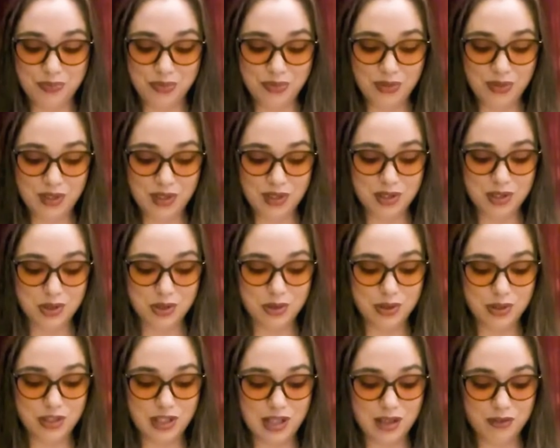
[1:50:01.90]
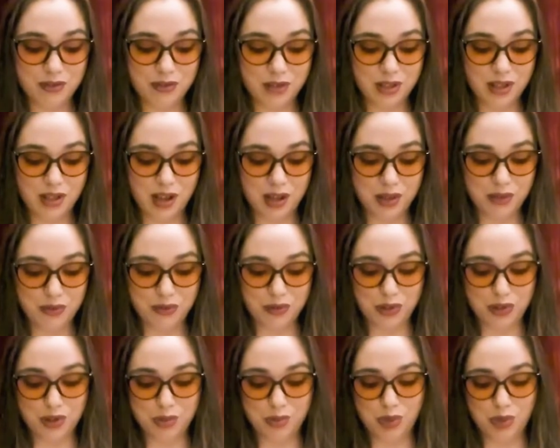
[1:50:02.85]
Scrooge had forgotten for
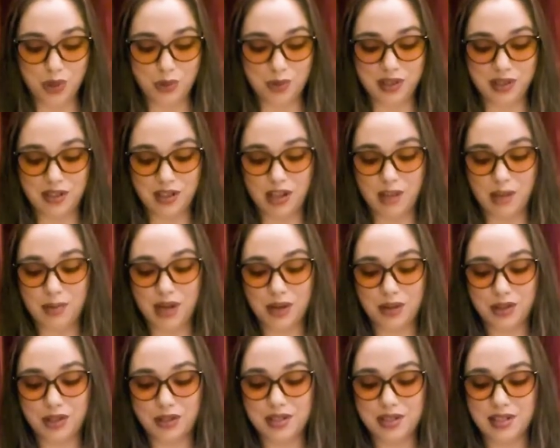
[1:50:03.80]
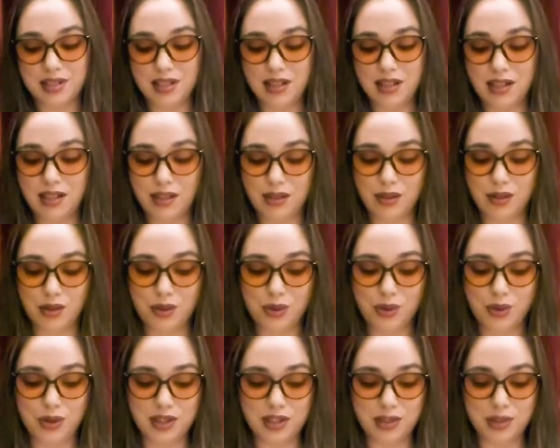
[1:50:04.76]
the moment about her sitting in the
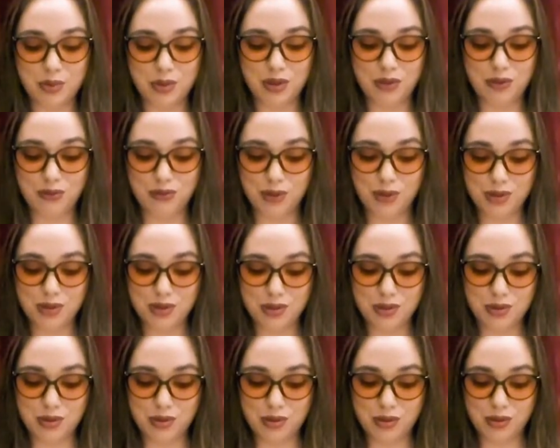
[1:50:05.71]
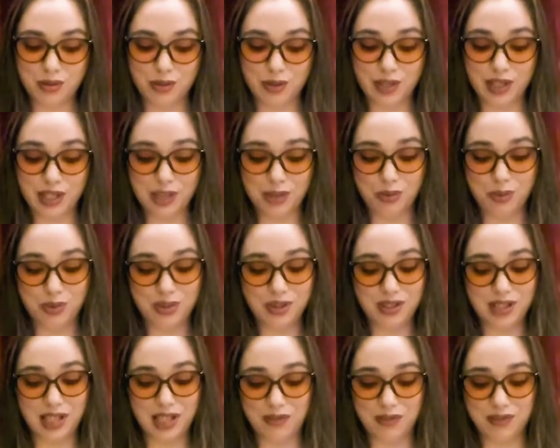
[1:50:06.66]
corner with a footstool, or he
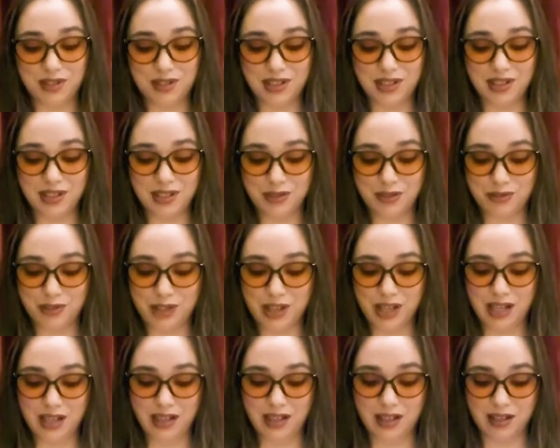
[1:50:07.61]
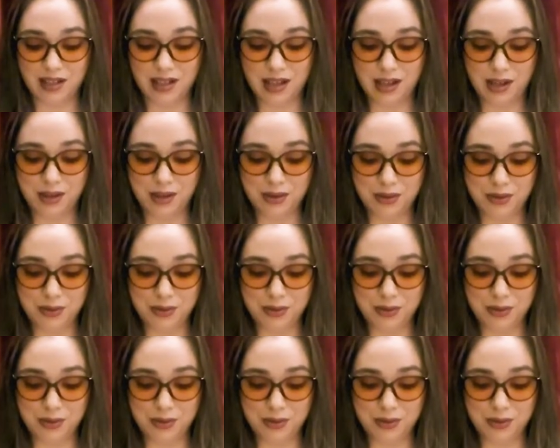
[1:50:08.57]
wouldn't have done it for any account.